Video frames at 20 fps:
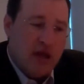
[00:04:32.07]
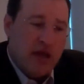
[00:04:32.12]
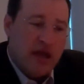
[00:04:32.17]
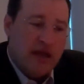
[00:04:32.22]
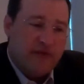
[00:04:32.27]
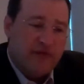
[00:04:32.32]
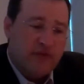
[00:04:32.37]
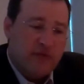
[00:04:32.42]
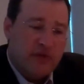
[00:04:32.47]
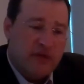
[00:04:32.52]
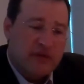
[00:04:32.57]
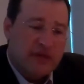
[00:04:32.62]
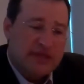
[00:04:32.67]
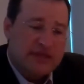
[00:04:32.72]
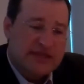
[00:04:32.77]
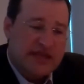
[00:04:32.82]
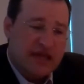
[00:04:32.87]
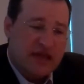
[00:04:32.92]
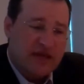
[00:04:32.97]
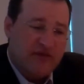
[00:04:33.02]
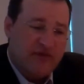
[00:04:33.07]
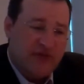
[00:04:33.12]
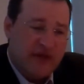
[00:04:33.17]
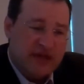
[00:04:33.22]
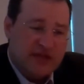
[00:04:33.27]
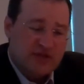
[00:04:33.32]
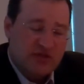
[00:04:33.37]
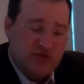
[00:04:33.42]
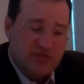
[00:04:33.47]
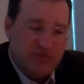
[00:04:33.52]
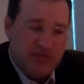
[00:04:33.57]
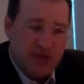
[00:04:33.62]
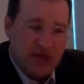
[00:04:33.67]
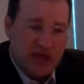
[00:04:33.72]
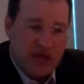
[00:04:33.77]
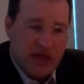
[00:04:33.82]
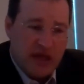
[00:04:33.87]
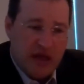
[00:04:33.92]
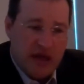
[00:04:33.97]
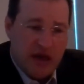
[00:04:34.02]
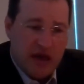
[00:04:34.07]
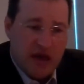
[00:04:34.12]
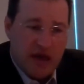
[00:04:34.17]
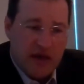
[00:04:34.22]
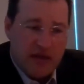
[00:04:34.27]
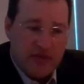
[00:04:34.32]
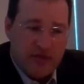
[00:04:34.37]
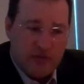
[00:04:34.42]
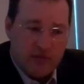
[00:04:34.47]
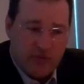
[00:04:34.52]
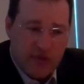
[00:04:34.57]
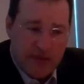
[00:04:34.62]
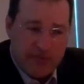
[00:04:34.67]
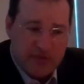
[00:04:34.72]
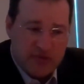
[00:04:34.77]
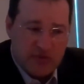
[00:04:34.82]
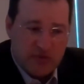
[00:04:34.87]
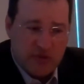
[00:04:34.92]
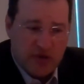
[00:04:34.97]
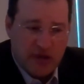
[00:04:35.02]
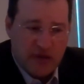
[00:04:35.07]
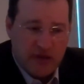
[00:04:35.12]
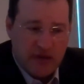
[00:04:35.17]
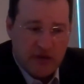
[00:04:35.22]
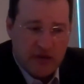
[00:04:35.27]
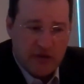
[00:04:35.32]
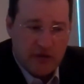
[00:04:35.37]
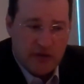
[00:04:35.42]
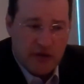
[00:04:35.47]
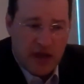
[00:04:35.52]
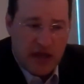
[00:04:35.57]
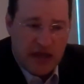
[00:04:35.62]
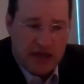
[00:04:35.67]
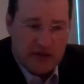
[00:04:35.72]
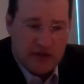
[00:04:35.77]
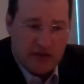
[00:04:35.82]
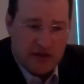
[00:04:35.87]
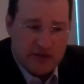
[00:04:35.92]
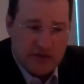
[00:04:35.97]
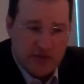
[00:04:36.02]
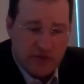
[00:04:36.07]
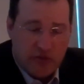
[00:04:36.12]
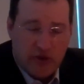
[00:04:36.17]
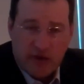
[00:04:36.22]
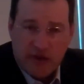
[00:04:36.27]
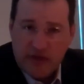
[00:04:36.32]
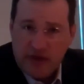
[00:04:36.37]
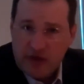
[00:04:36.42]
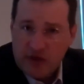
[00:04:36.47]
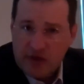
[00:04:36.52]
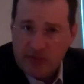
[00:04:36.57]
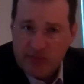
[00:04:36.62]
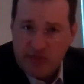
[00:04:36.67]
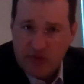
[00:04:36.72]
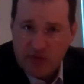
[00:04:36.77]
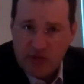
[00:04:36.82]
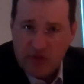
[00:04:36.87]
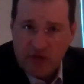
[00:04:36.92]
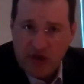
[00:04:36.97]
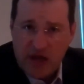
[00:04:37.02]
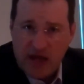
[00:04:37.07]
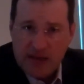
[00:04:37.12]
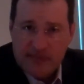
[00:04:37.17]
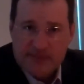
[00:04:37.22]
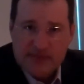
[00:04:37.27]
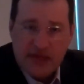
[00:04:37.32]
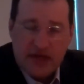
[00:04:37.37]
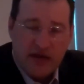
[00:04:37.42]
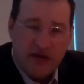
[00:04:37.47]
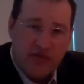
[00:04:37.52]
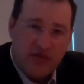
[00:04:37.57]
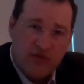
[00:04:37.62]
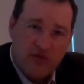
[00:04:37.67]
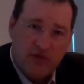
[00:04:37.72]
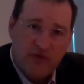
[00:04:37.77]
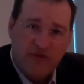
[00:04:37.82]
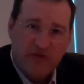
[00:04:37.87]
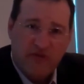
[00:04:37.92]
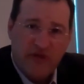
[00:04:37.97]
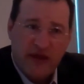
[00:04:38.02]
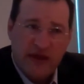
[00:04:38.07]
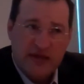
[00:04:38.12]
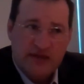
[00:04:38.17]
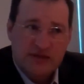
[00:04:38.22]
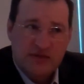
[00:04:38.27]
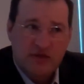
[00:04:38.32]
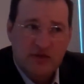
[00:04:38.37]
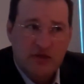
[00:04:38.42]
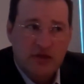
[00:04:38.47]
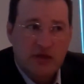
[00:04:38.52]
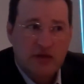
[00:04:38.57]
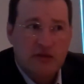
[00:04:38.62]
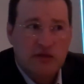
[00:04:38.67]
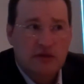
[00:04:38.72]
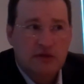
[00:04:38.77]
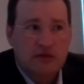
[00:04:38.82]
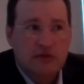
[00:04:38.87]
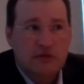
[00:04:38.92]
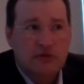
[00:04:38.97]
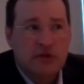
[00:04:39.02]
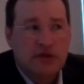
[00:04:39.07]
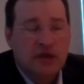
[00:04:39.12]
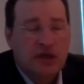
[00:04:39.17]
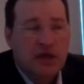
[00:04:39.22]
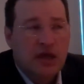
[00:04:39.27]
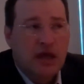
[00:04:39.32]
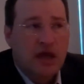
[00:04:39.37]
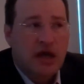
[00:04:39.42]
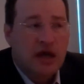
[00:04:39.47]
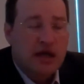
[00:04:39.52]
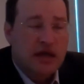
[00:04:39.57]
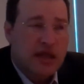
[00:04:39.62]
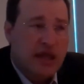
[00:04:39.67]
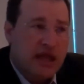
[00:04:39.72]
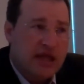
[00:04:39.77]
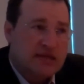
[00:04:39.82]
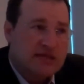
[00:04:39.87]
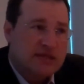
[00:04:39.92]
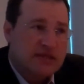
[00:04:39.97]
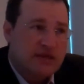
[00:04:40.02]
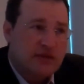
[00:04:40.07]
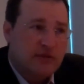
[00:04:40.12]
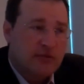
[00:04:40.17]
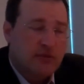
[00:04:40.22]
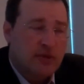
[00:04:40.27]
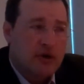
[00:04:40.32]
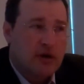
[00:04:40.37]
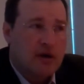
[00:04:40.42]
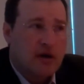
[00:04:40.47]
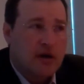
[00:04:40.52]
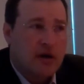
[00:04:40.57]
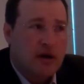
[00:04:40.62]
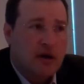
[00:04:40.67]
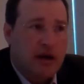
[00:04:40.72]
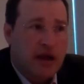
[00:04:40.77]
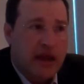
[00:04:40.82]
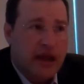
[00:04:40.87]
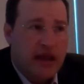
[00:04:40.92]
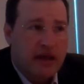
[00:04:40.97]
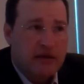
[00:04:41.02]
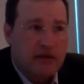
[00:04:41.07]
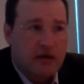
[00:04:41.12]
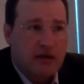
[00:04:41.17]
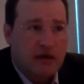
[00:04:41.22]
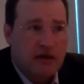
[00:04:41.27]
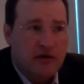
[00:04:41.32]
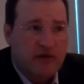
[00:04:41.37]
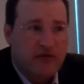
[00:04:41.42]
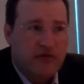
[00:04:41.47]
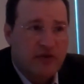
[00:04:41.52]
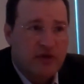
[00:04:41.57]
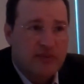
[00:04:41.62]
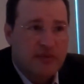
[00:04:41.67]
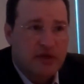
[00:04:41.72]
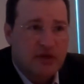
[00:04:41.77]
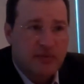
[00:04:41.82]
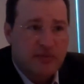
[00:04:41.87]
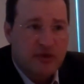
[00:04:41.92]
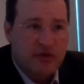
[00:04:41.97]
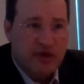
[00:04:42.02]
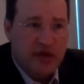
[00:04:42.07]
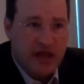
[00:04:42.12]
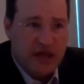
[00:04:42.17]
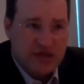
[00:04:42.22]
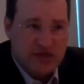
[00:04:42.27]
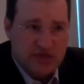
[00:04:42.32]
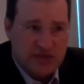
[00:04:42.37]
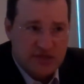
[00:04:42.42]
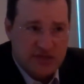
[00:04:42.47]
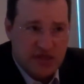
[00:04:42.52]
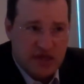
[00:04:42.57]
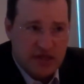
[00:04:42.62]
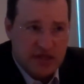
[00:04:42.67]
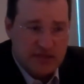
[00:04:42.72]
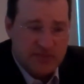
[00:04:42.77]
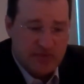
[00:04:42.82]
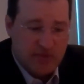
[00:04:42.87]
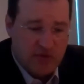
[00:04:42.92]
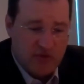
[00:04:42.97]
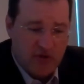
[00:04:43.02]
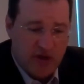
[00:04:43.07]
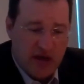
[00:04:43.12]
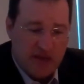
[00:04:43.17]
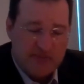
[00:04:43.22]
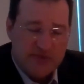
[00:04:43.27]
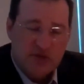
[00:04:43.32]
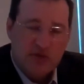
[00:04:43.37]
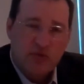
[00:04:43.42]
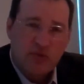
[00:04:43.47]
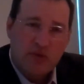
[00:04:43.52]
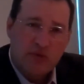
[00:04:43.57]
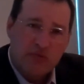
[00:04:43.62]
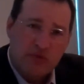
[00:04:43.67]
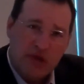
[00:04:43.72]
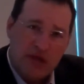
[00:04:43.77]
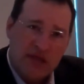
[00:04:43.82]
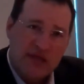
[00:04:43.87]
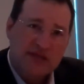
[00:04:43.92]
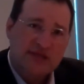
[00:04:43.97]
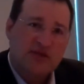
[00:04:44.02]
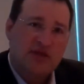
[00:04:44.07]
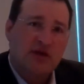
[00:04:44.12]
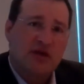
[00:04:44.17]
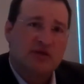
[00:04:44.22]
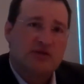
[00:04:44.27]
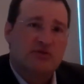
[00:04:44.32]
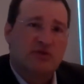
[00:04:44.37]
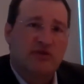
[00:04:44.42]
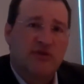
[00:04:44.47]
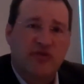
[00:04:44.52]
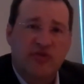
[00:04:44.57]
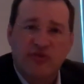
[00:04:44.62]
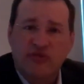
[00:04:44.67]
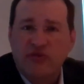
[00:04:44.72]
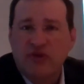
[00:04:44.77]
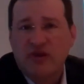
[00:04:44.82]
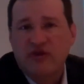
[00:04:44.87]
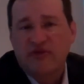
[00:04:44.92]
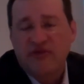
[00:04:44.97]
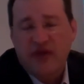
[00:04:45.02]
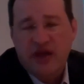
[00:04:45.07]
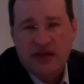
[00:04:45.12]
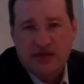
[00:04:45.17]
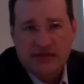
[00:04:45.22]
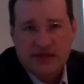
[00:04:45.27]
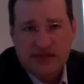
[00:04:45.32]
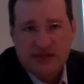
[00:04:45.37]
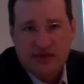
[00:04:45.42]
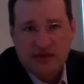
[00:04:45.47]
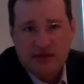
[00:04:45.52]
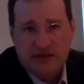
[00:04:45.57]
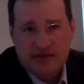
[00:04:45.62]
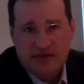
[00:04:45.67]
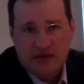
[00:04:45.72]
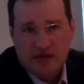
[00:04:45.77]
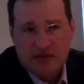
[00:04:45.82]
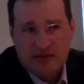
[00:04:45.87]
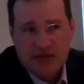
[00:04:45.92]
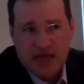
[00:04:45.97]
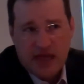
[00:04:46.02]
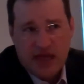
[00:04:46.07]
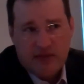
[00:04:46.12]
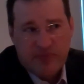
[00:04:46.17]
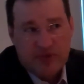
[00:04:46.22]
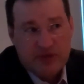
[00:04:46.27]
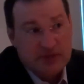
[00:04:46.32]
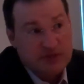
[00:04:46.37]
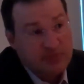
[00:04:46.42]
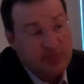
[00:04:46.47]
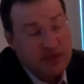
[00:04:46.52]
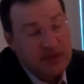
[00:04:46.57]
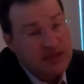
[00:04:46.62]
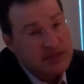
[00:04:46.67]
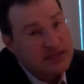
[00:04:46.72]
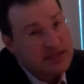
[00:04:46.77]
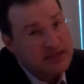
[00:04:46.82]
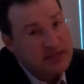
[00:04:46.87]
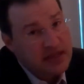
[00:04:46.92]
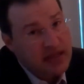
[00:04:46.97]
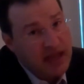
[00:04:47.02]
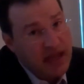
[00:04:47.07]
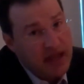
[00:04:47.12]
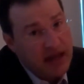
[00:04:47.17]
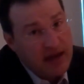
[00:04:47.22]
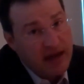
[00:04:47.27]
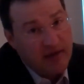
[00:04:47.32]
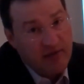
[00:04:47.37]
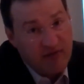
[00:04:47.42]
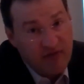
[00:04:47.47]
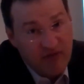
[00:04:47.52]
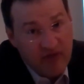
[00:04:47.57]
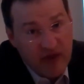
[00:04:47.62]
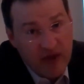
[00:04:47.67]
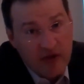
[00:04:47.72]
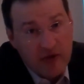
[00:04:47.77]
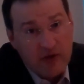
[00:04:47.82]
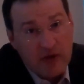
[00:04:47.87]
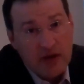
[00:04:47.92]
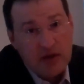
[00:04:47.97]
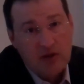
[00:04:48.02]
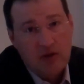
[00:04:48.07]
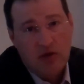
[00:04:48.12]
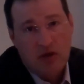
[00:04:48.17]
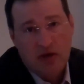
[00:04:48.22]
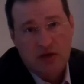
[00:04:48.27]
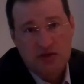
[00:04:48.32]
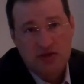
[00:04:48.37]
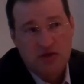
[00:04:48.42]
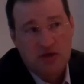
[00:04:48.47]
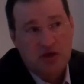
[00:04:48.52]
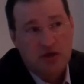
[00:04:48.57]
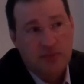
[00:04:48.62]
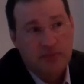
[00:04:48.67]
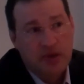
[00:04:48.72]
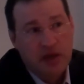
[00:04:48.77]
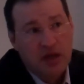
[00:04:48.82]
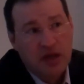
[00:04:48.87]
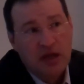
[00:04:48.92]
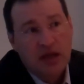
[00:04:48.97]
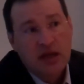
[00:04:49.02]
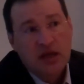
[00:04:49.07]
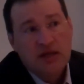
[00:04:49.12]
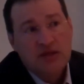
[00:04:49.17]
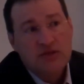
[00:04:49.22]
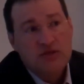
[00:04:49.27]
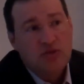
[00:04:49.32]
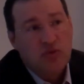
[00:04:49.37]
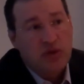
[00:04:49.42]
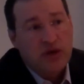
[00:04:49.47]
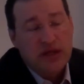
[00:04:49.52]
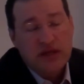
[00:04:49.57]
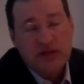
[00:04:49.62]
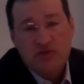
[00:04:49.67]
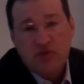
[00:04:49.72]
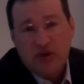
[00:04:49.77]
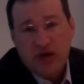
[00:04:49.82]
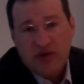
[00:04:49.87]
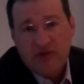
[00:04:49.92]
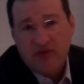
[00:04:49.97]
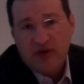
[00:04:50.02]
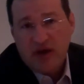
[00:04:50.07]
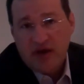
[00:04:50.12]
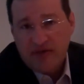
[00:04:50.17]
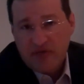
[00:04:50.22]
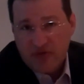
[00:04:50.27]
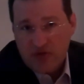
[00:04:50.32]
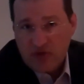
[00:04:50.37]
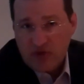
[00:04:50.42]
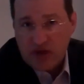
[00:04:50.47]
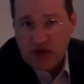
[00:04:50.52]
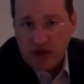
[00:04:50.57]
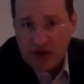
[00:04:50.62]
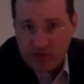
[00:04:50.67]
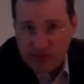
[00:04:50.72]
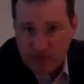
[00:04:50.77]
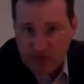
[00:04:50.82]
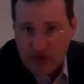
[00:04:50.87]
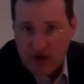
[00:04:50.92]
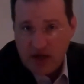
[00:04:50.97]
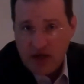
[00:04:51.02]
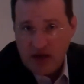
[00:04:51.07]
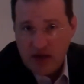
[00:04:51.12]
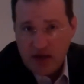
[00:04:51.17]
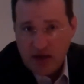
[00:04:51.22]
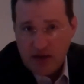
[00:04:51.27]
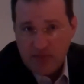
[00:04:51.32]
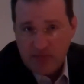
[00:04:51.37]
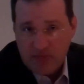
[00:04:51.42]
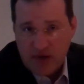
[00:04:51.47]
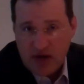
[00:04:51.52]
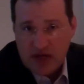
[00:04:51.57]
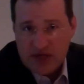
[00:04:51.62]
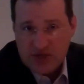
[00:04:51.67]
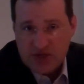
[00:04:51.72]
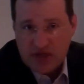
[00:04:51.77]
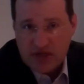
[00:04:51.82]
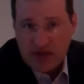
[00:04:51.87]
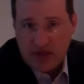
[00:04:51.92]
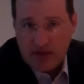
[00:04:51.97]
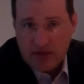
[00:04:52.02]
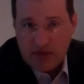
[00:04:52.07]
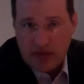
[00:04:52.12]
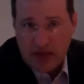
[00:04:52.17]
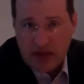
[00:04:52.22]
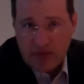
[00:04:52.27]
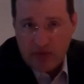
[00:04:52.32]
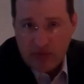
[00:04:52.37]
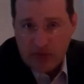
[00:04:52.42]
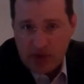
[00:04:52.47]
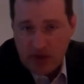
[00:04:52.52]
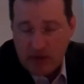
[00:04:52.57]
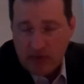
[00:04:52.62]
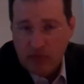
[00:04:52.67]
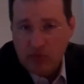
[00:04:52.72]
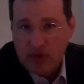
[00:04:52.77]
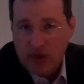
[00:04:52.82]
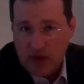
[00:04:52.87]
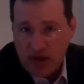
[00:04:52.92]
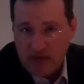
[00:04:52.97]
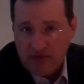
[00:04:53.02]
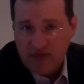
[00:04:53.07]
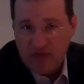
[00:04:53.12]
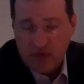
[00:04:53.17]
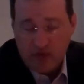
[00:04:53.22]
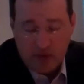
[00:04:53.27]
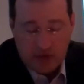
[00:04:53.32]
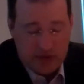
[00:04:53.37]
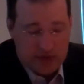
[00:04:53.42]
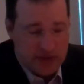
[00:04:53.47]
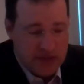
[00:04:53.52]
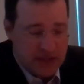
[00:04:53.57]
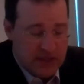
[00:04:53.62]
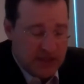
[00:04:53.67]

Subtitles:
If the second phase could be the repertory theater and also our theater programs, and the third phase could include KCUR and our film and communication studies program. So we really saw sort of 3 phases to this arts campus, but this is again a very long-term 20, 25, 30-year project that would unfold.